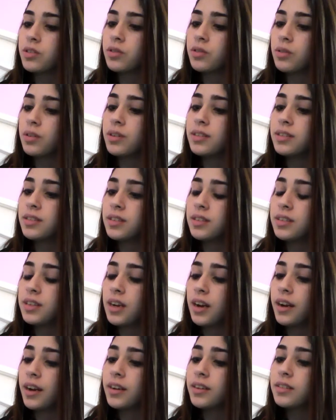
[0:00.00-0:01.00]
stories,
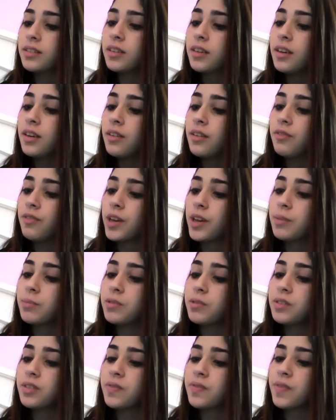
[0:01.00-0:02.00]
satires,
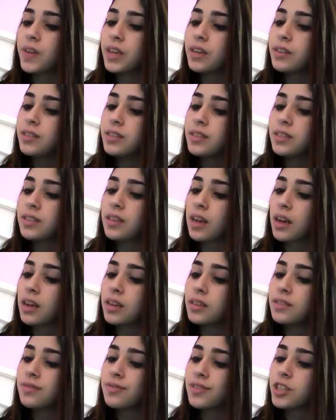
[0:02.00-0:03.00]
fables, fantasies,
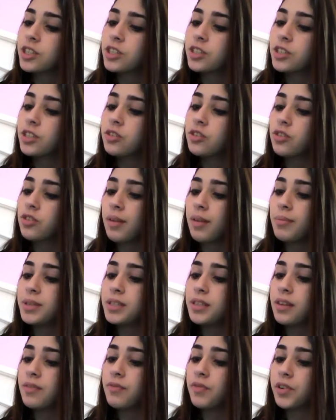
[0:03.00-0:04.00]
science fiction,
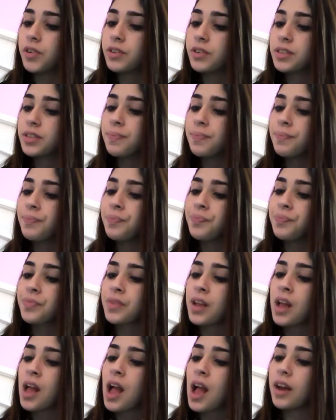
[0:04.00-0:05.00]
dramas, and verse.
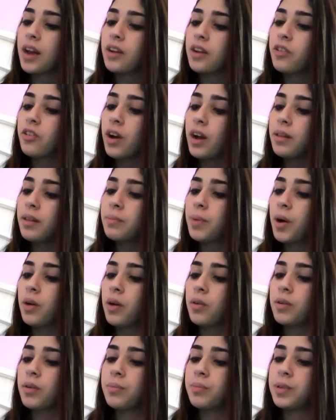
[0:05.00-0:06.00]
Edgar Allan
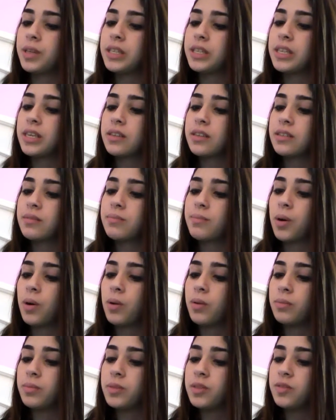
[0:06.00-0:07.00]
Poe Complete Tales and
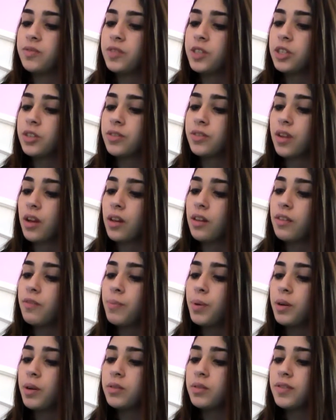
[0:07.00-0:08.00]
Poems features all
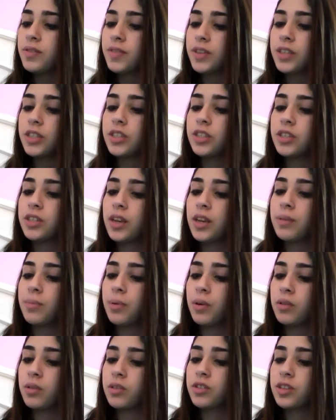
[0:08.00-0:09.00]
of Poe's fiction and
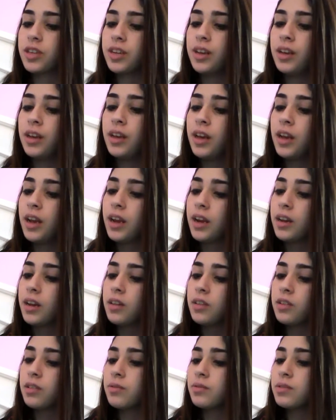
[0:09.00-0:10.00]
poetry. It
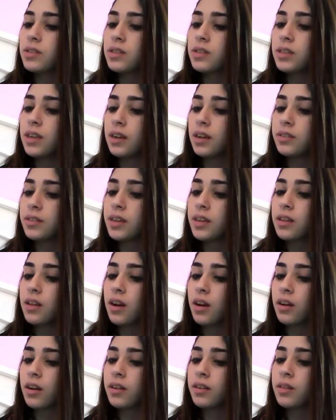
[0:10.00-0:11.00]
includes The Telltale
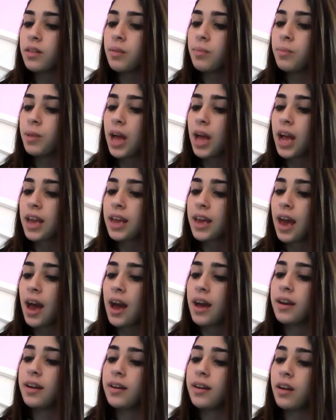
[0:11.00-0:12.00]
Heart, The Black
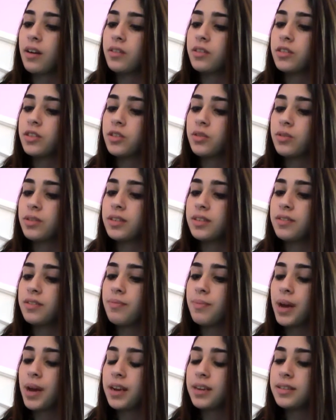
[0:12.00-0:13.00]
Cat, and other stories of
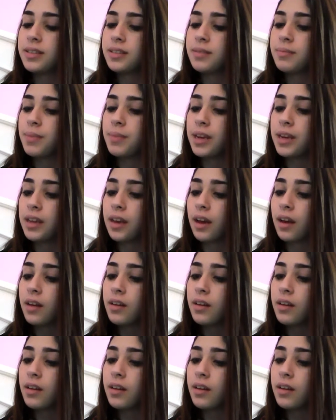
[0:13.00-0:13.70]
madness and Mania,